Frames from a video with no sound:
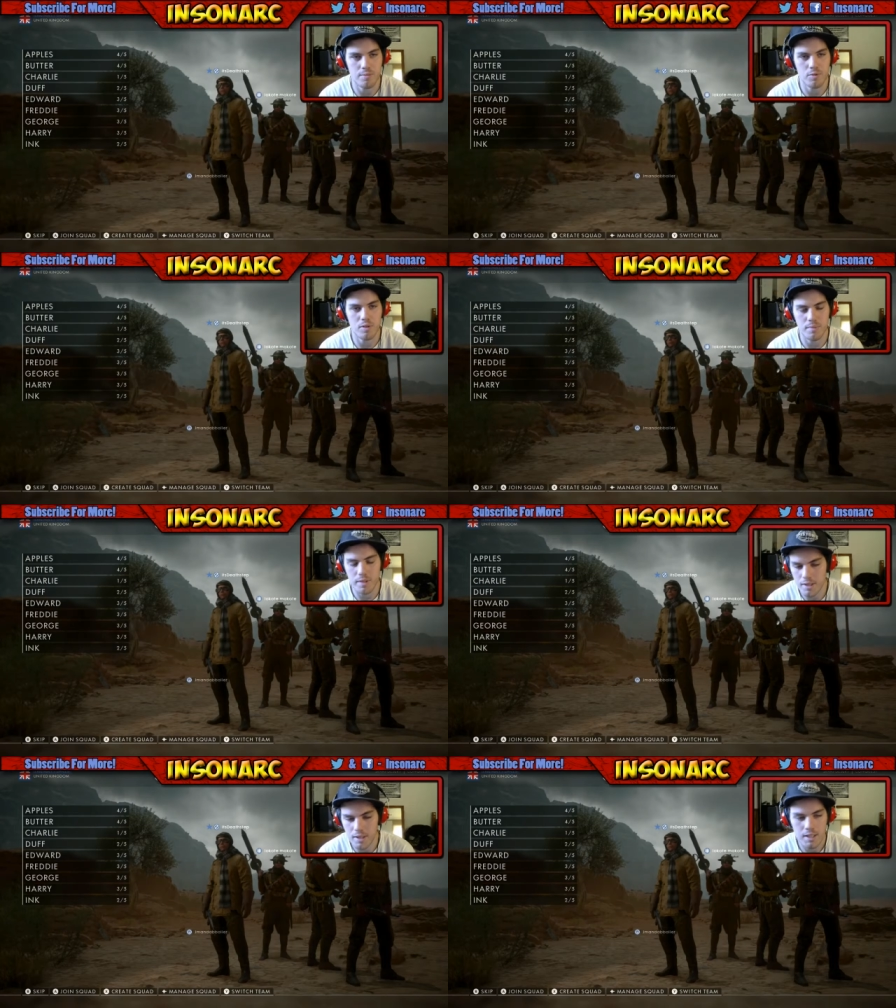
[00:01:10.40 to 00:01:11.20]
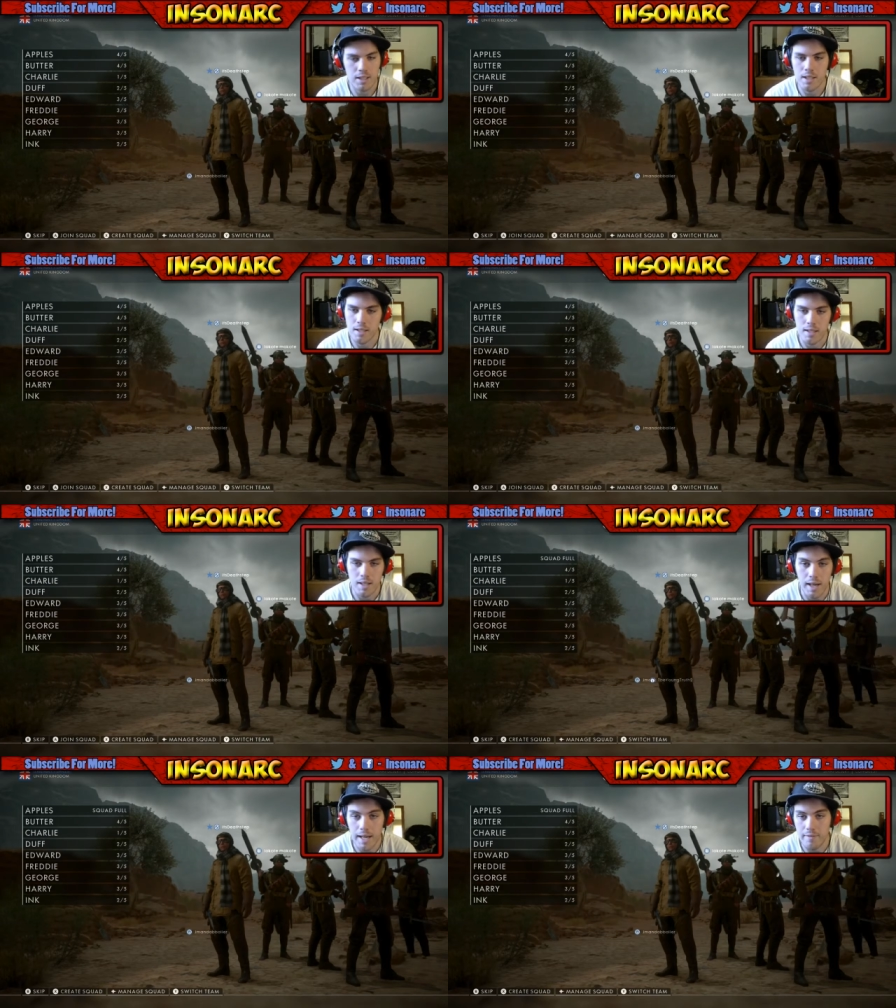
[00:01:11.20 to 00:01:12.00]
Call of Duty more, but
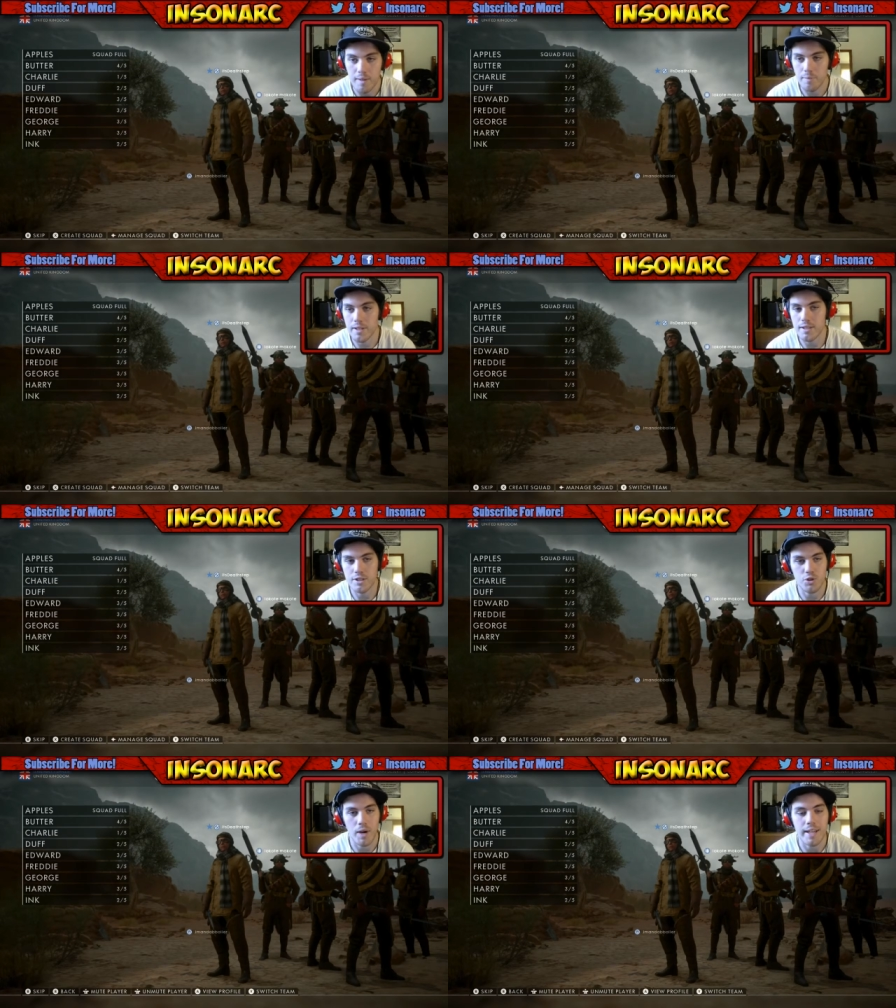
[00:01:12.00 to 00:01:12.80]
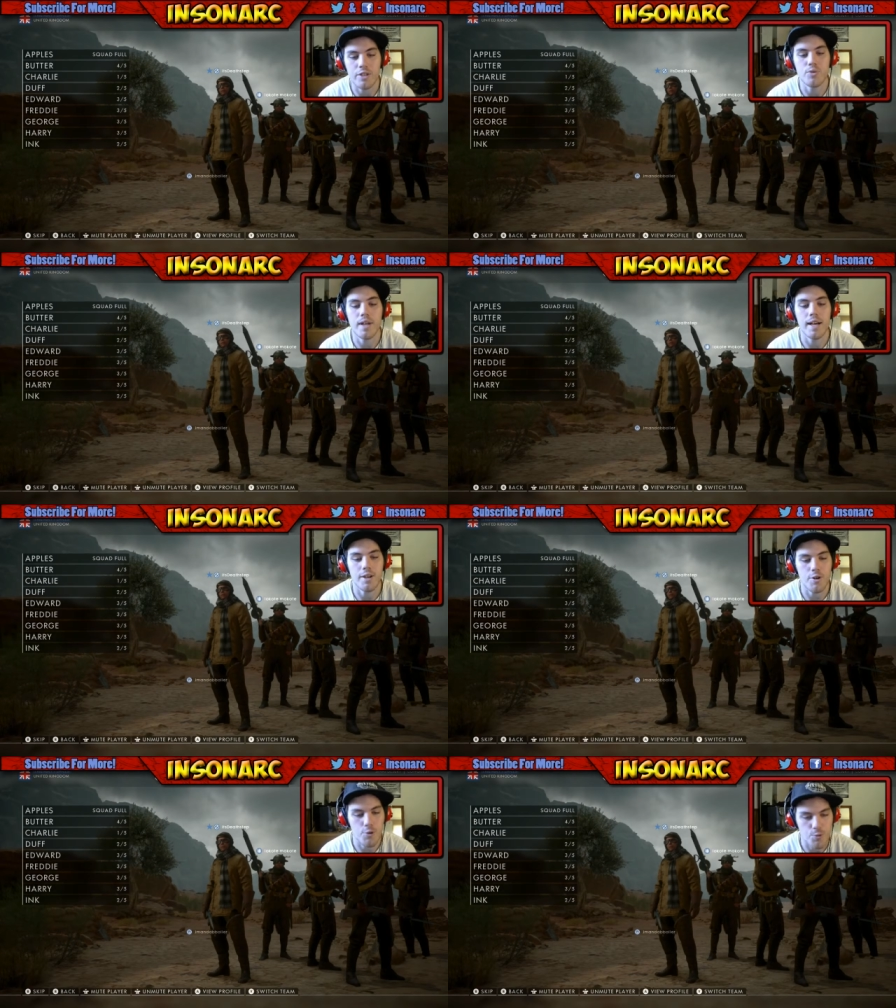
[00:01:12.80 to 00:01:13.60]
I have not played this, so I do
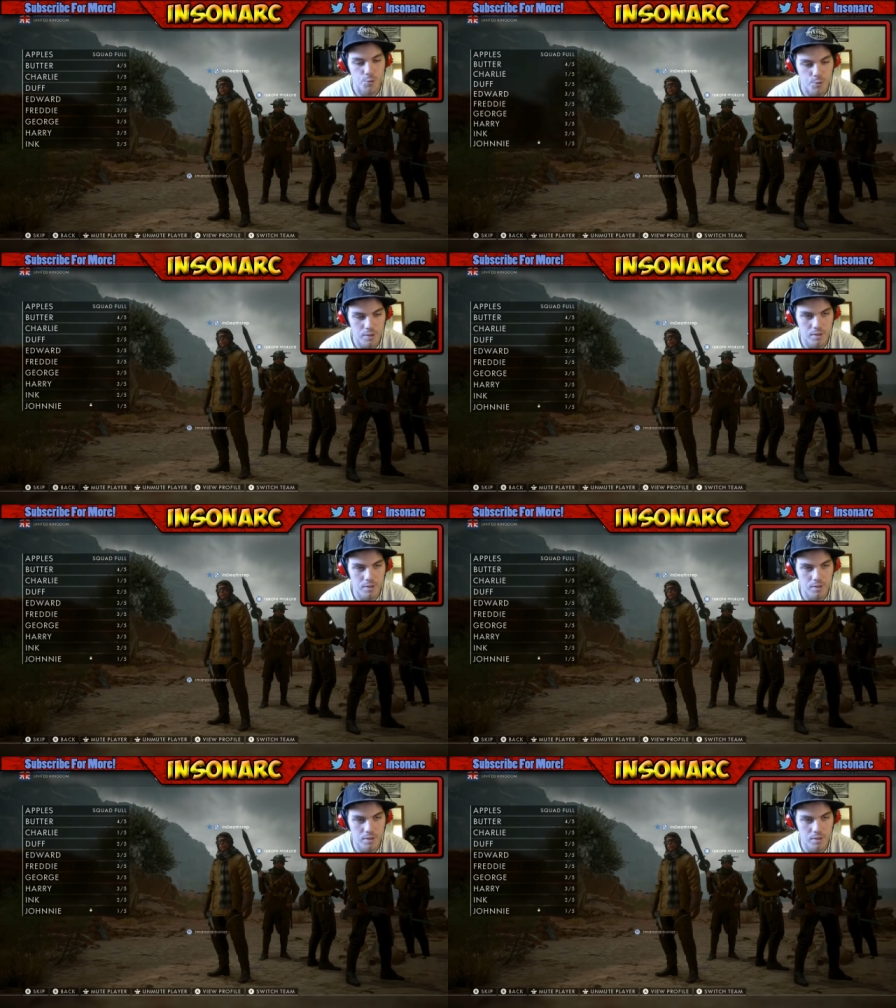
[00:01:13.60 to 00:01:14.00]
not know.